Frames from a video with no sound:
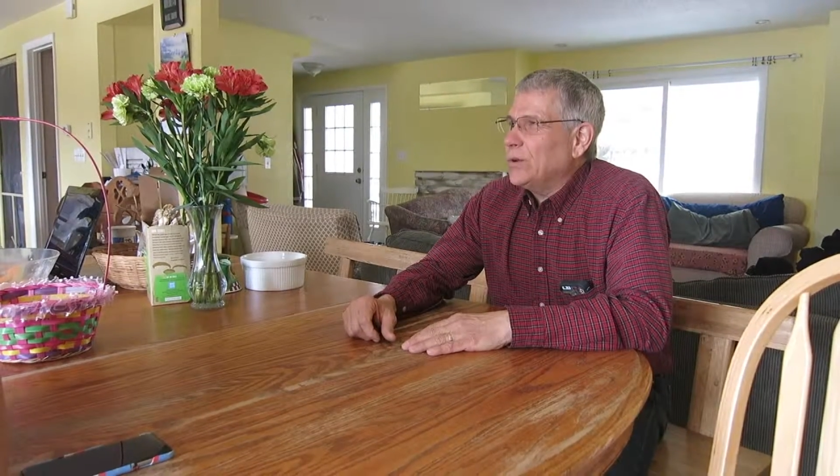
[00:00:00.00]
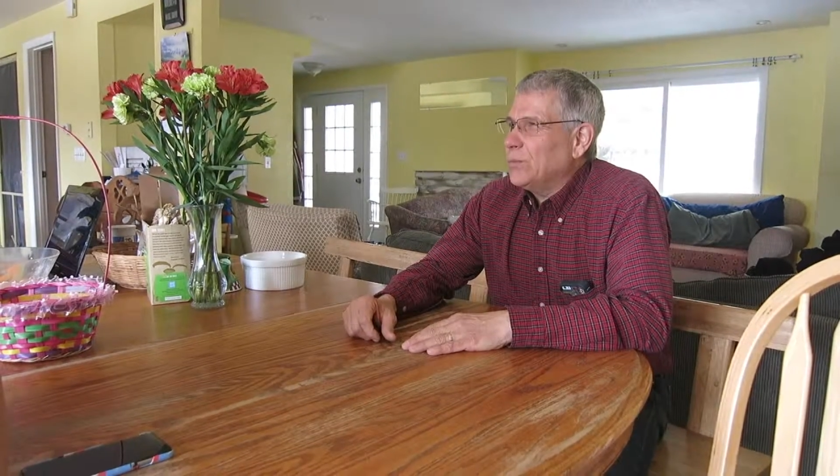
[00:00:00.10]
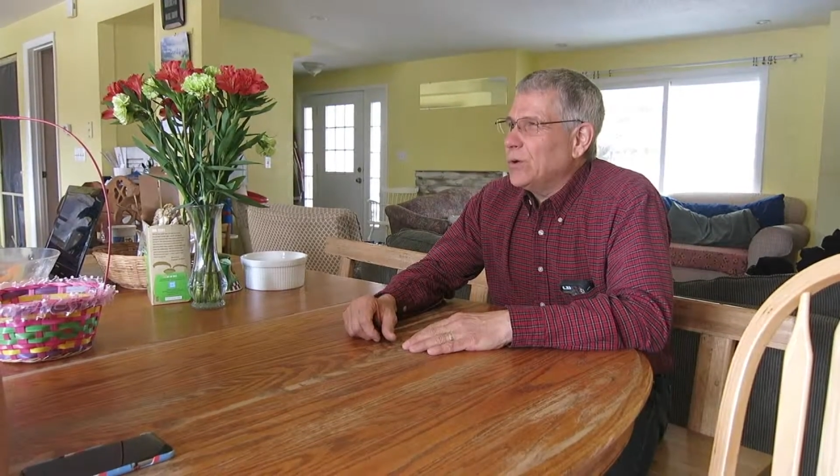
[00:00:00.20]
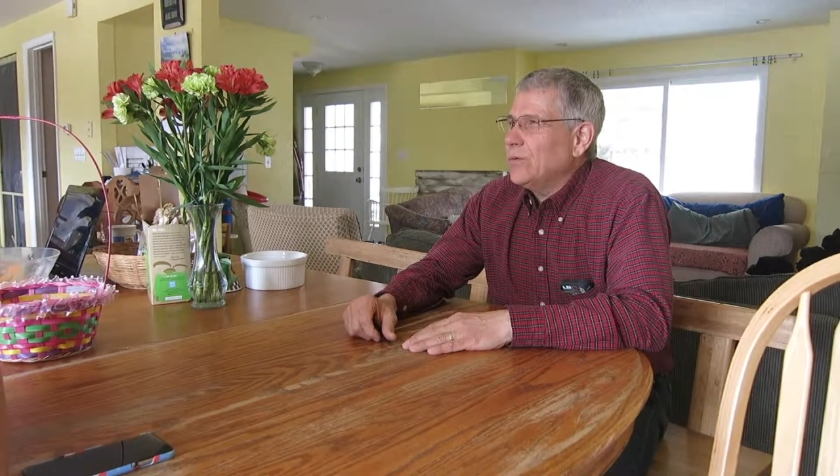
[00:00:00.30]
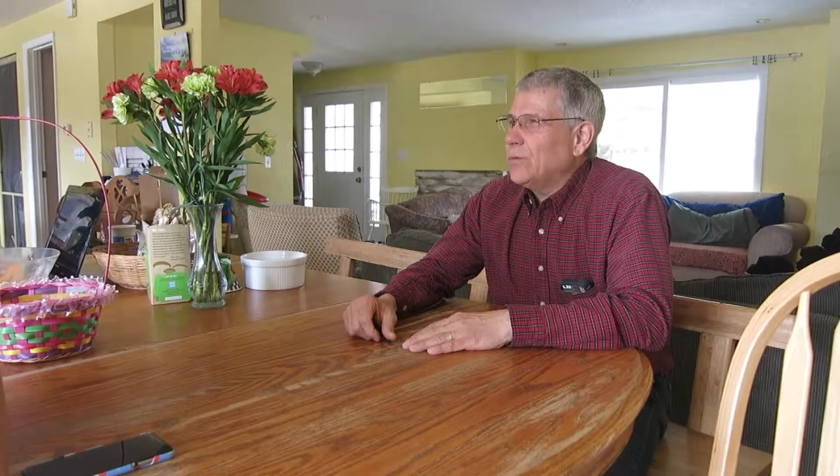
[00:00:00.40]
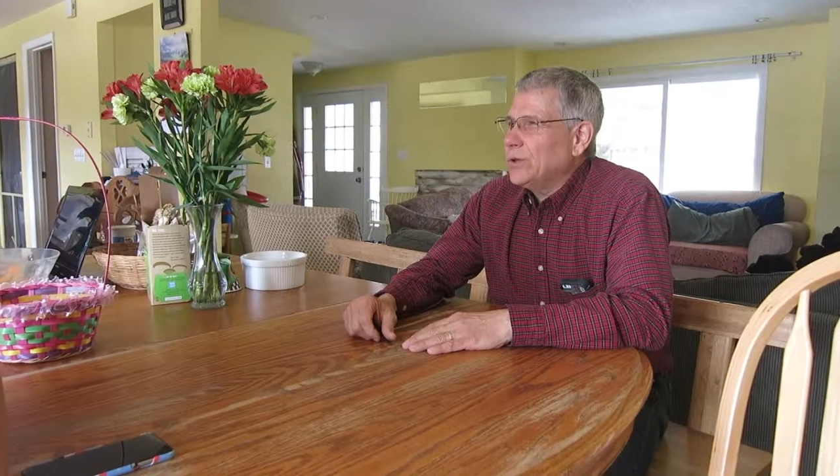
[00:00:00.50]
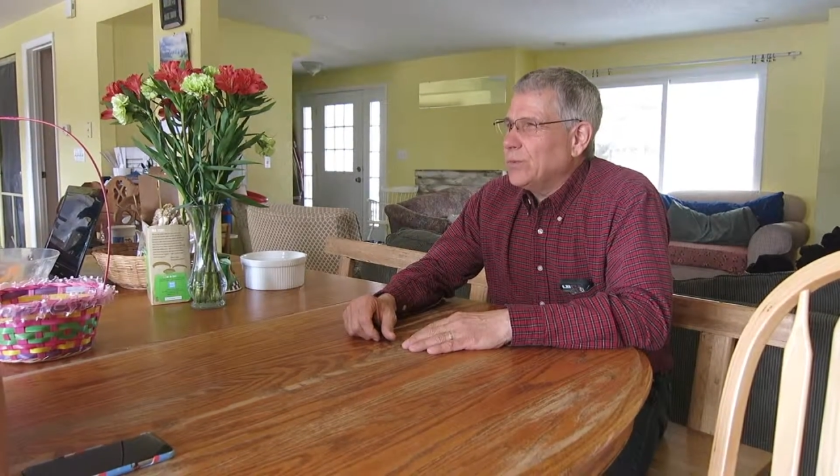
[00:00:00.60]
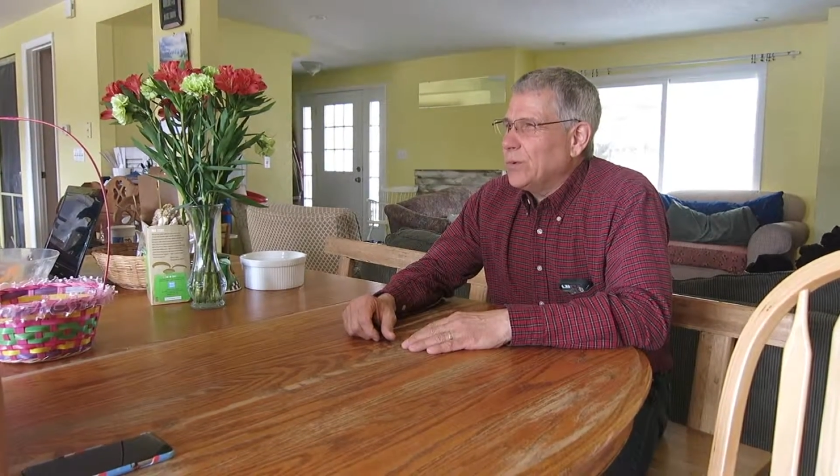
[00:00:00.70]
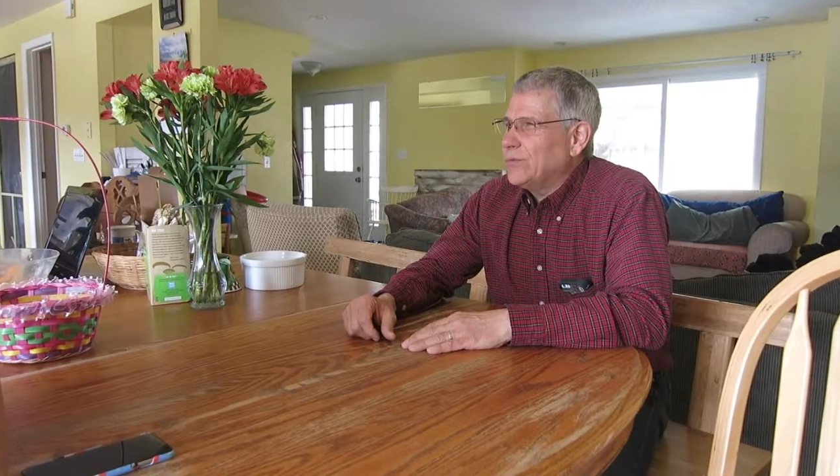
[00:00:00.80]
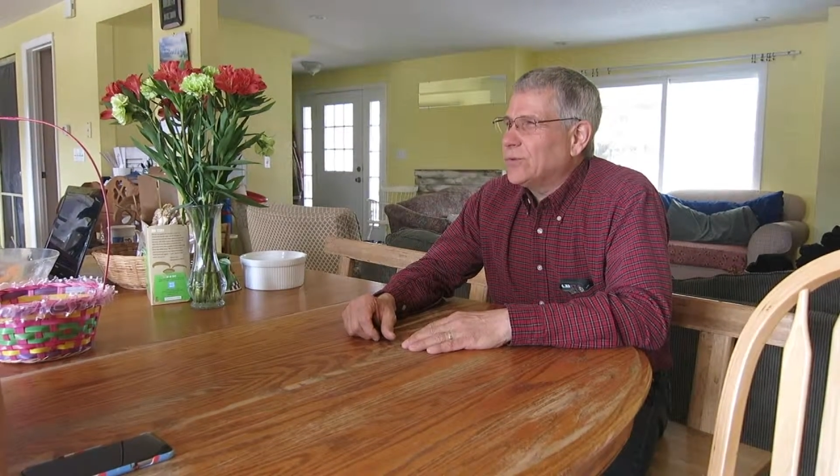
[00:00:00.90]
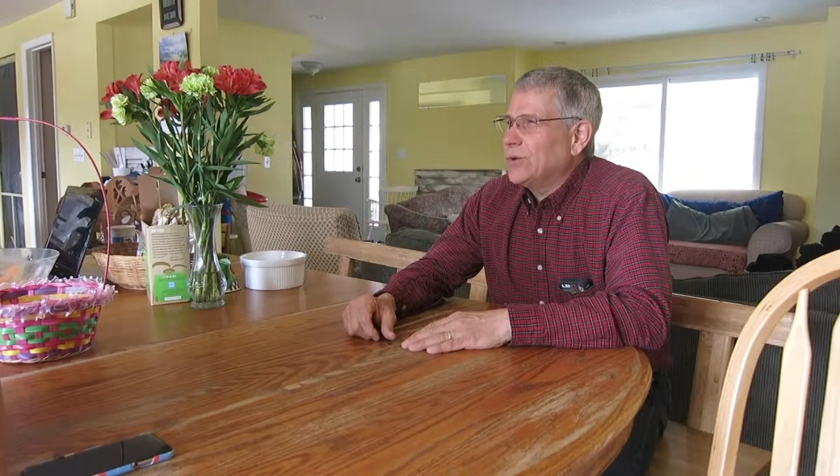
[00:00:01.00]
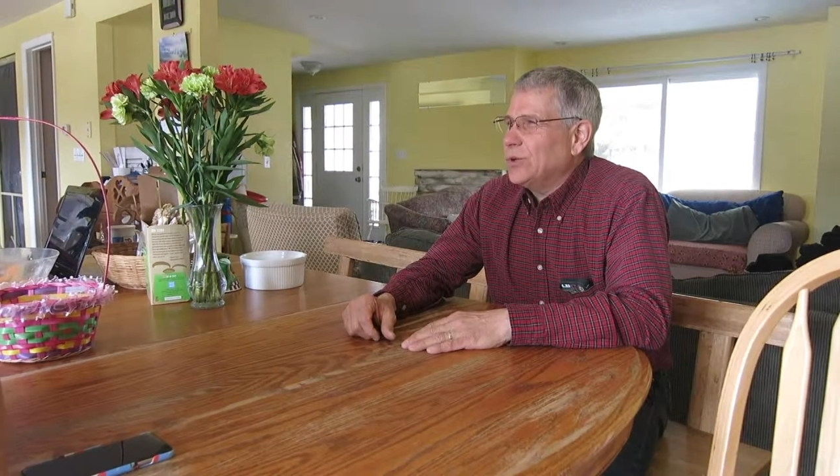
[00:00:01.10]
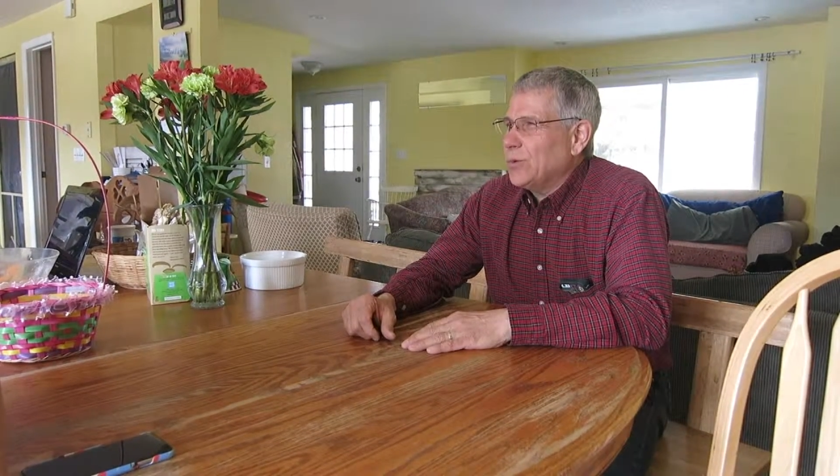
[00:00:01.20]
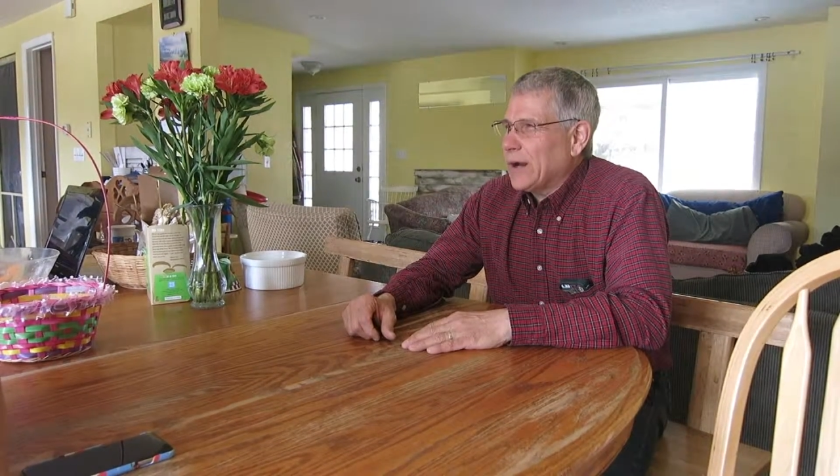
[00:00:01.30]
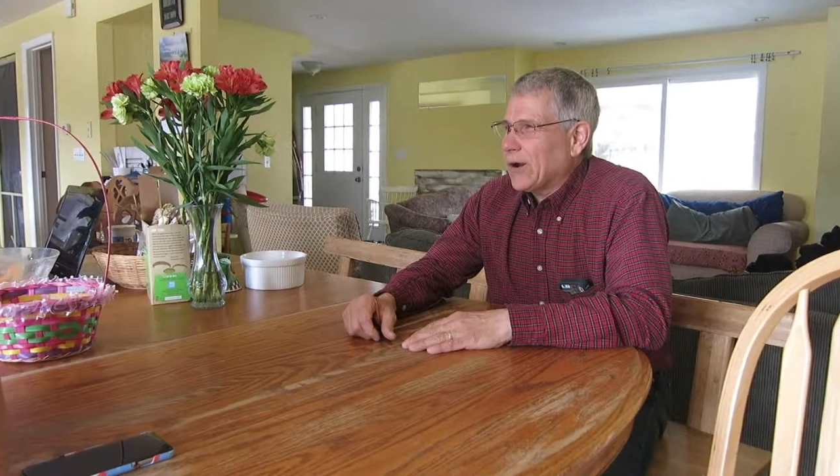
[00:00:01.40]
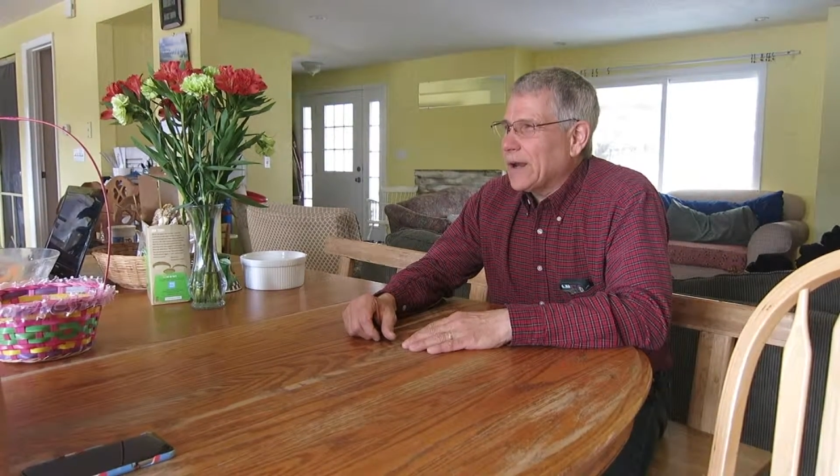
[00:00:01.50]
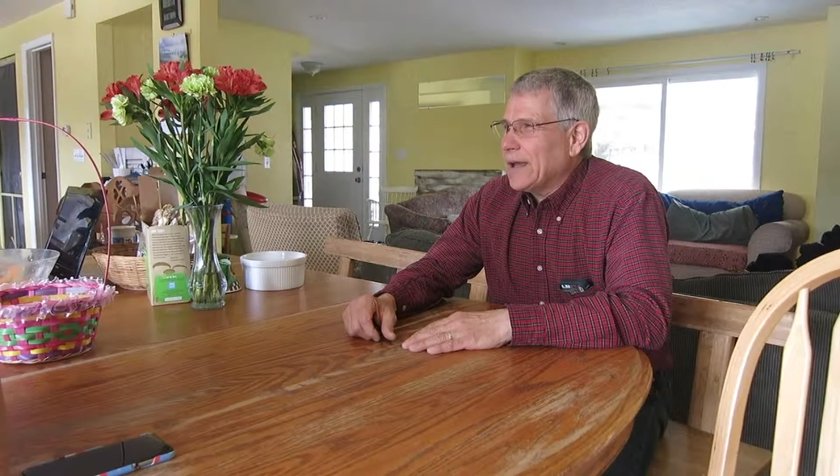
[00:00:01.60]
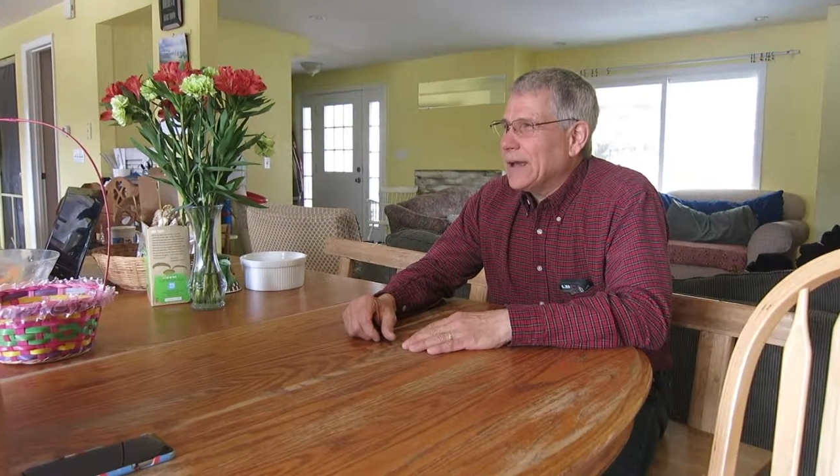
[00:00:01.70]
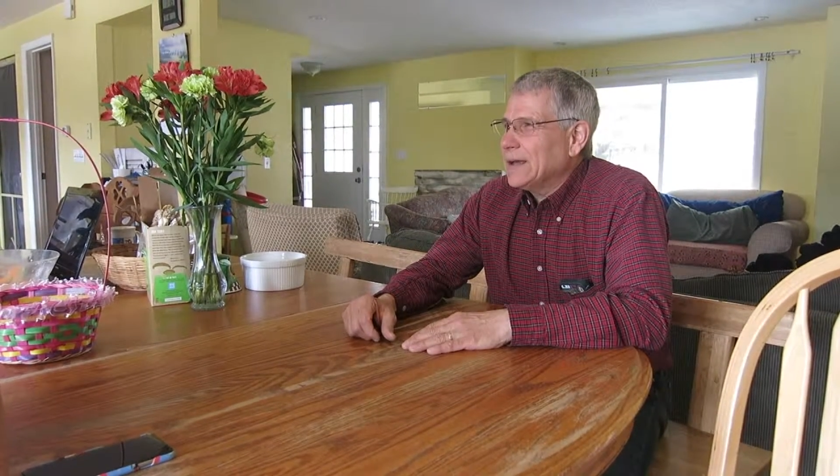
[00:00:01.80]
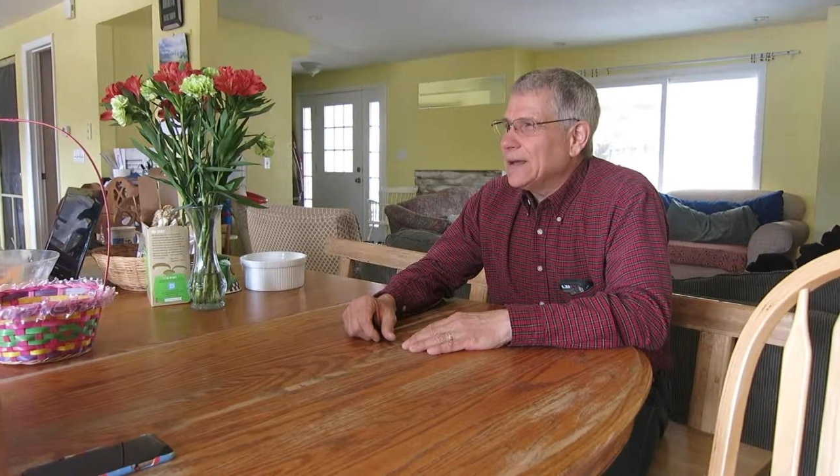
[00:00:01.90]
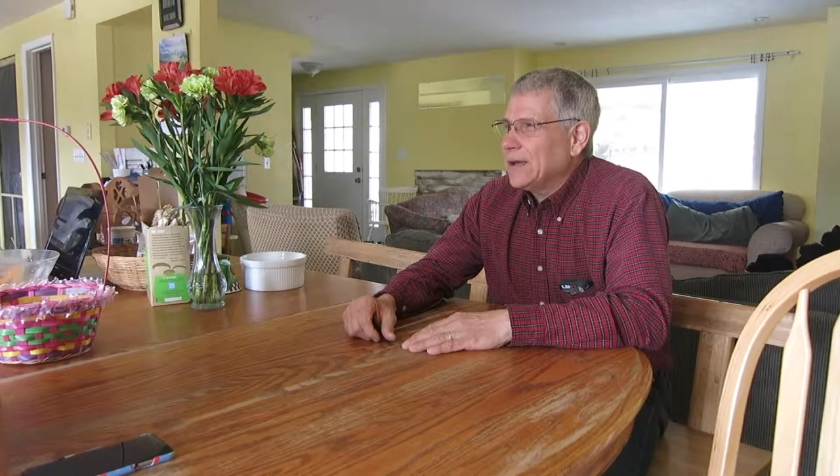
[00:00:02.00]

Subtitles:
move to a new area